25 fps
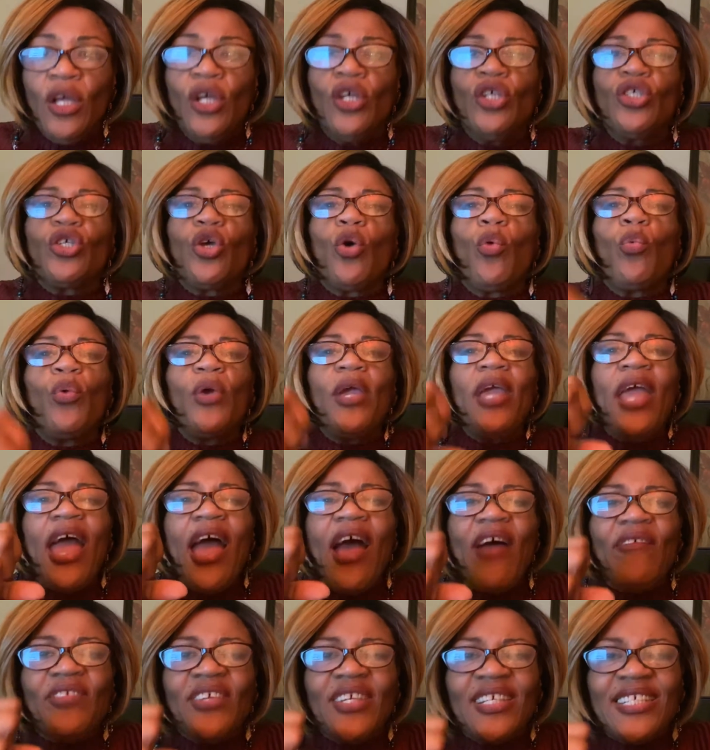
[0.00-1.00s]
So we
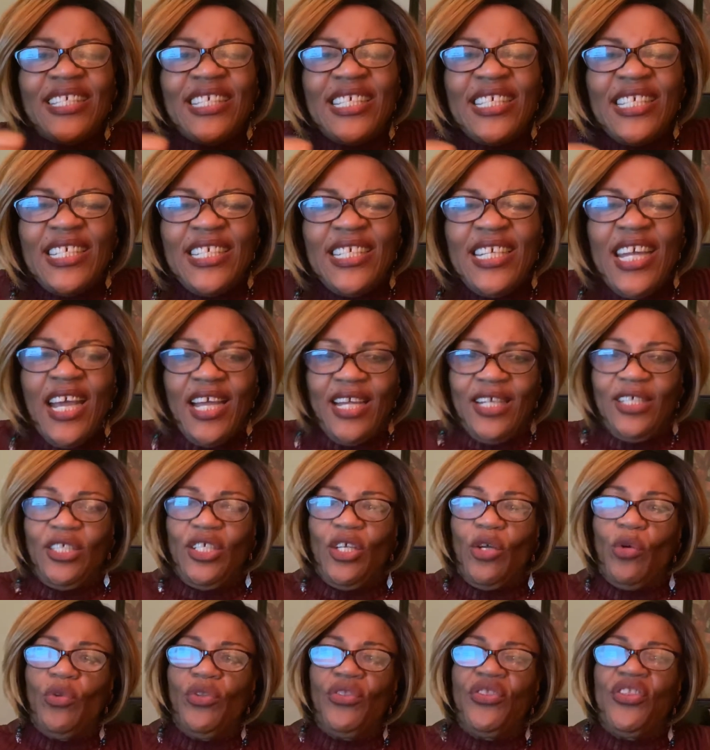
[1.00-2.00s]
have to stick
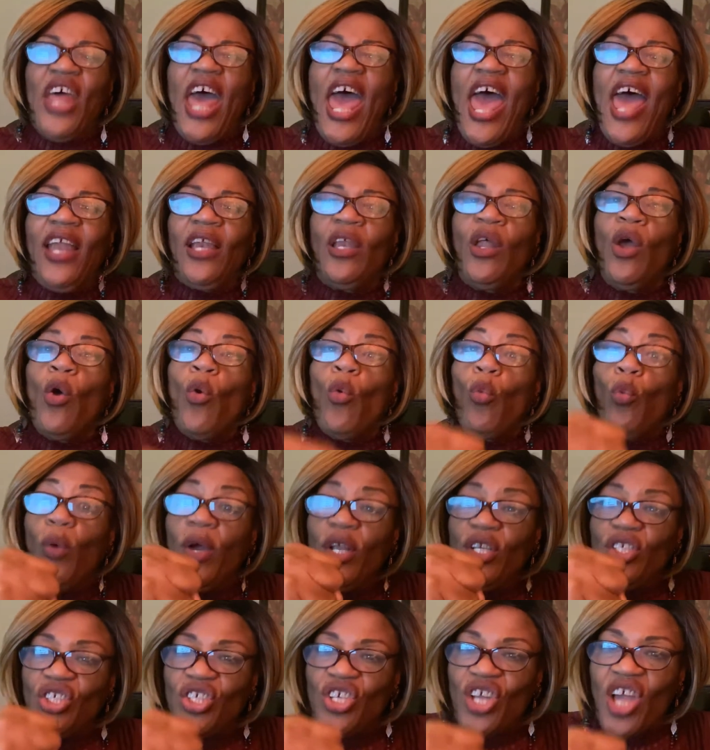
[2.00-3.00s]
to that
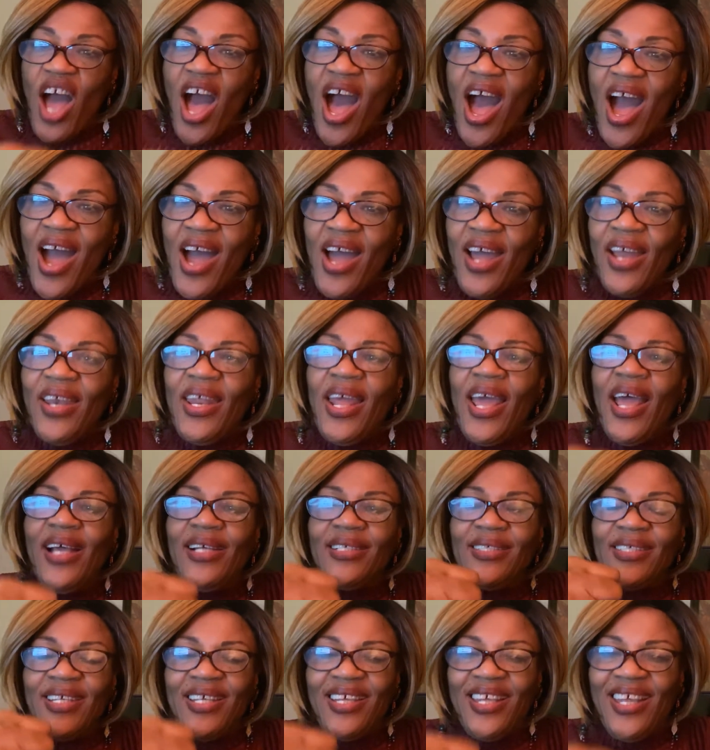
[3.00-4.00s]
which God
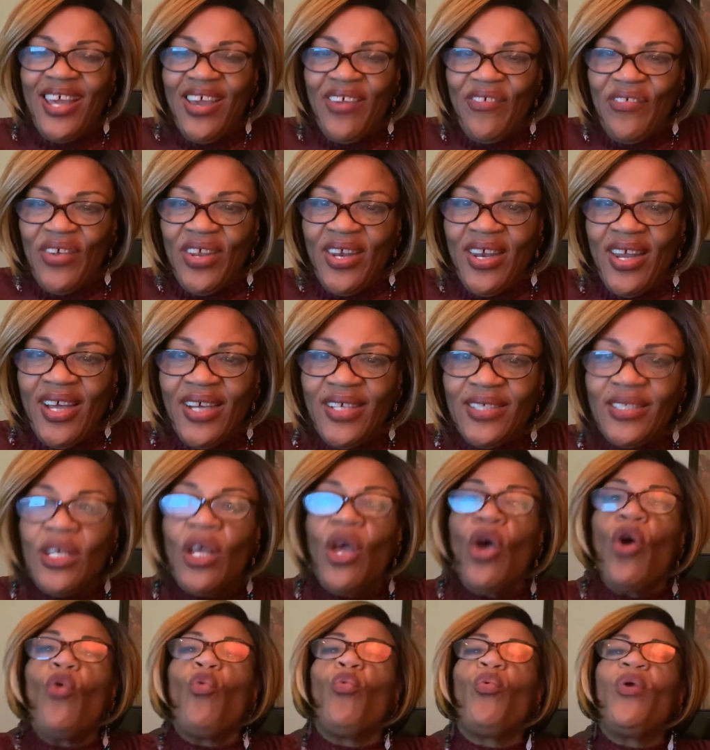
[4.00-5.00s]
has given us.
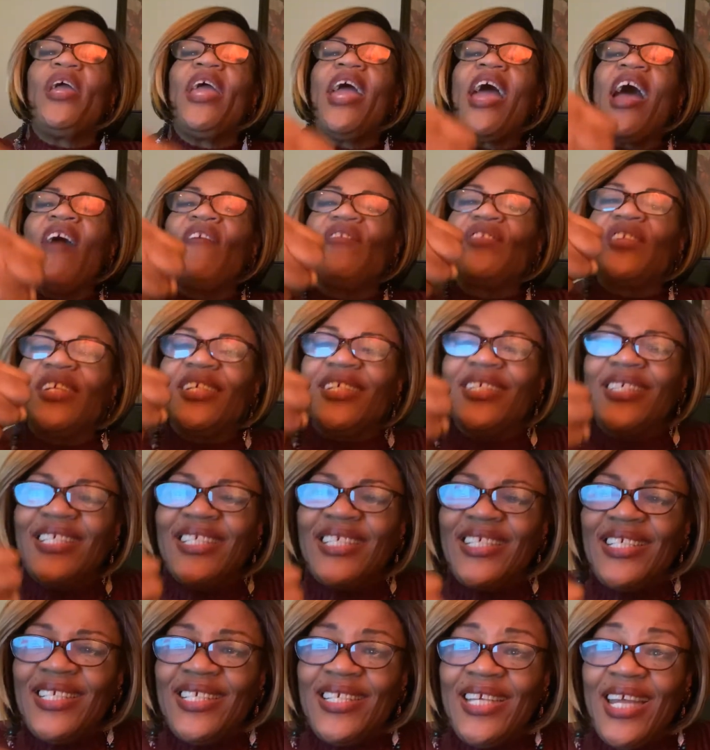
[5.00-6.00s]
We have to
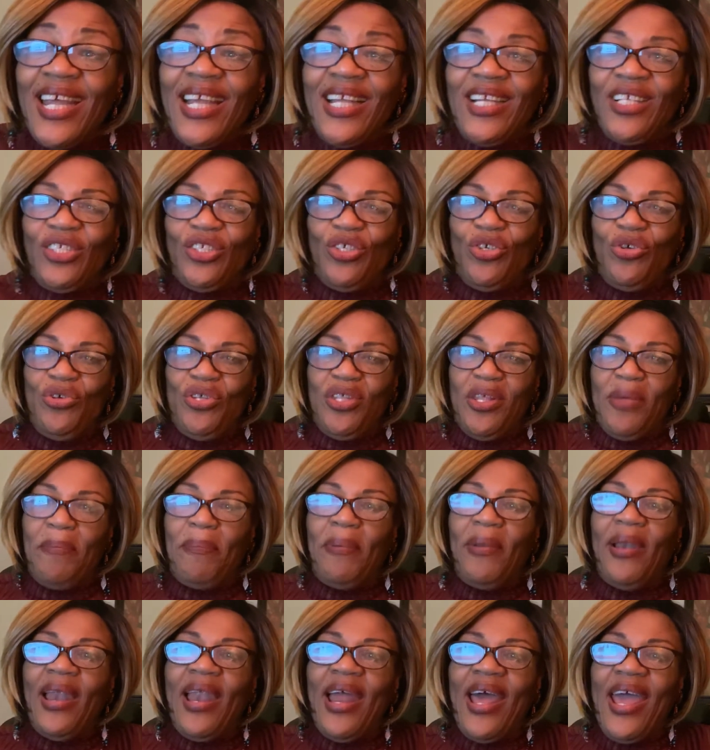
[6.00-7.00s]
stick to the
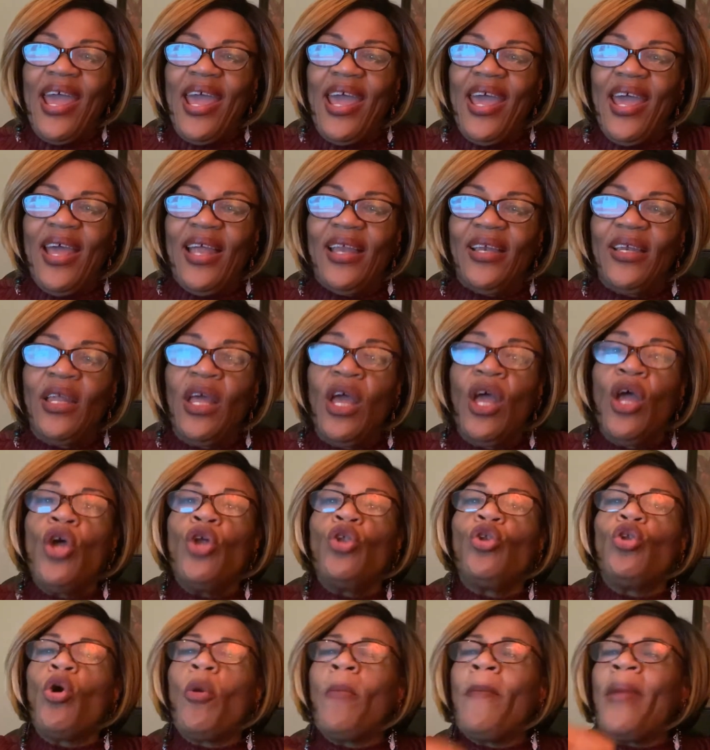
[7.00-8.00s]
plan.
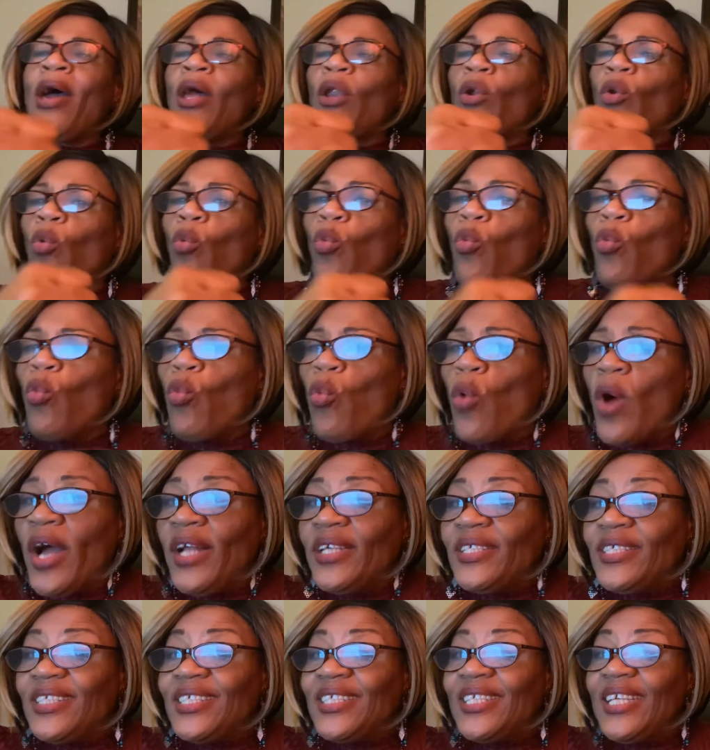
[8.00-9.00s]
No matter
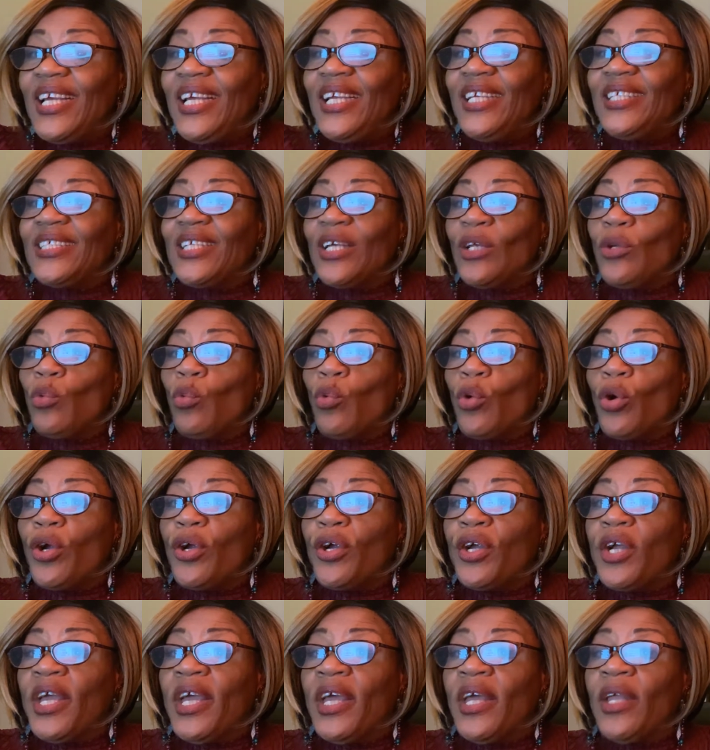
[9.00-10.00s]
what season
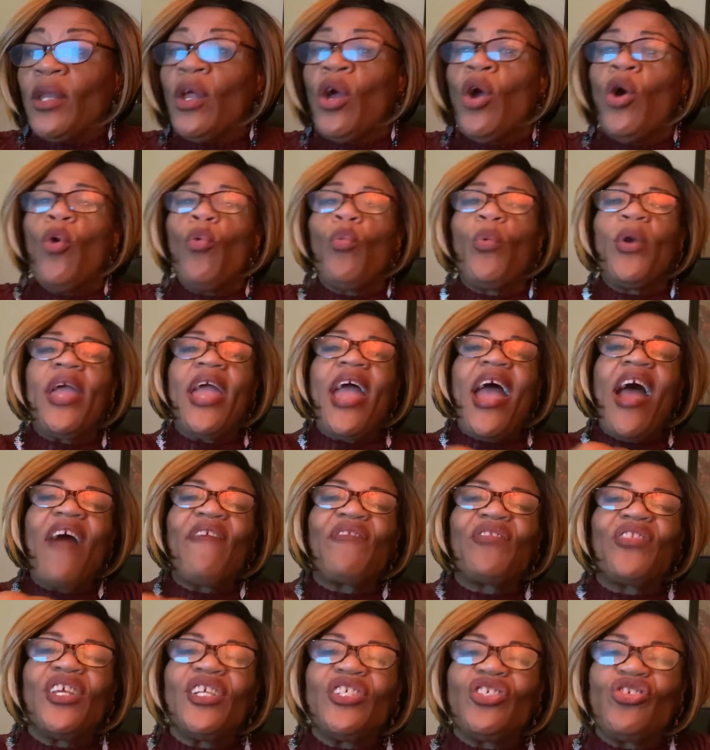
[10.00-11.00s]
we're in, we
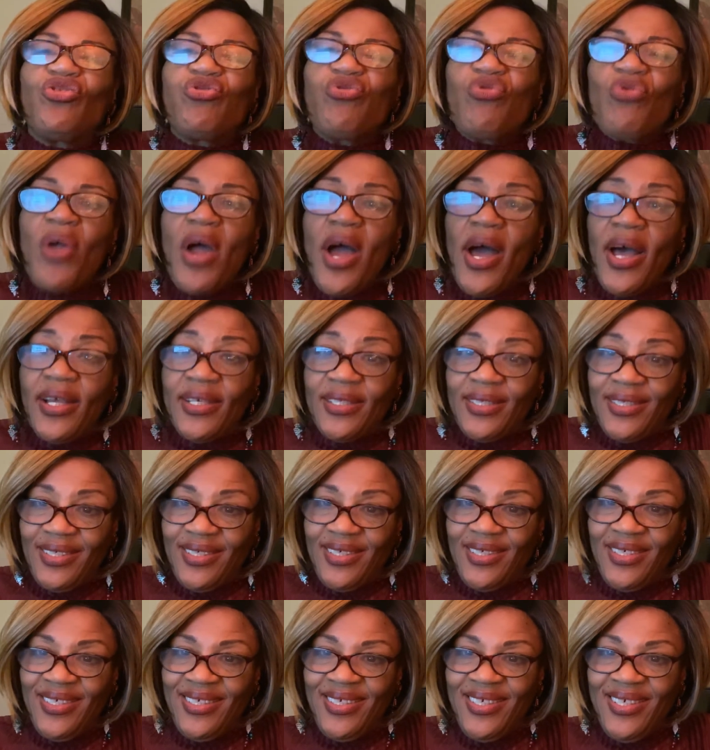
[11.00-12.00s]
have to
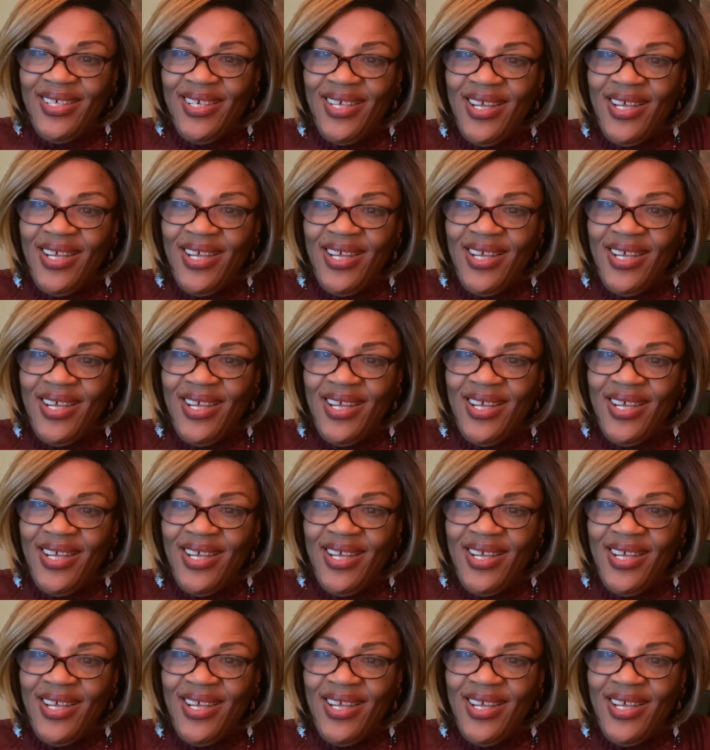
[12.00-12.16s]
trust